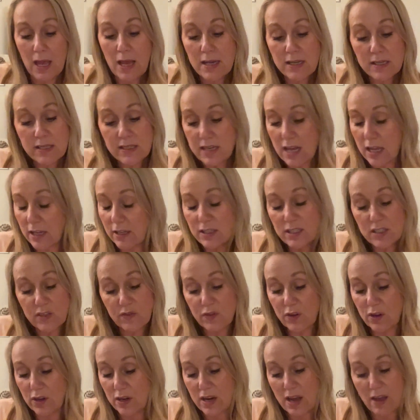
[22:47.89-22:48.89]
Stella's
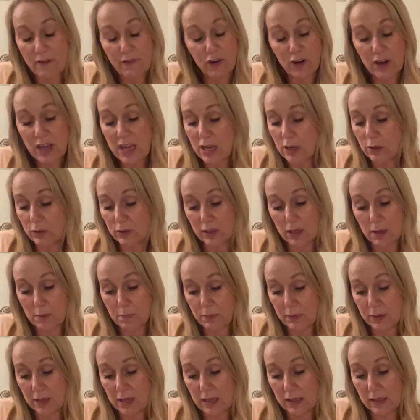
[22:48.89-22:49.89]
foot never healed
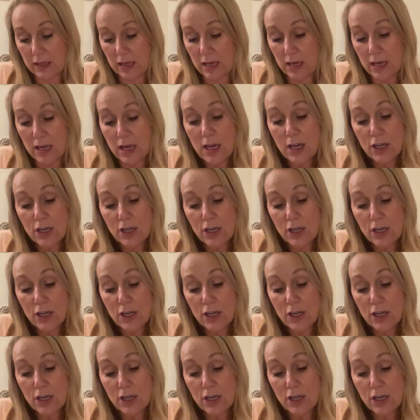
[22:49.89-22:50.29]
completely.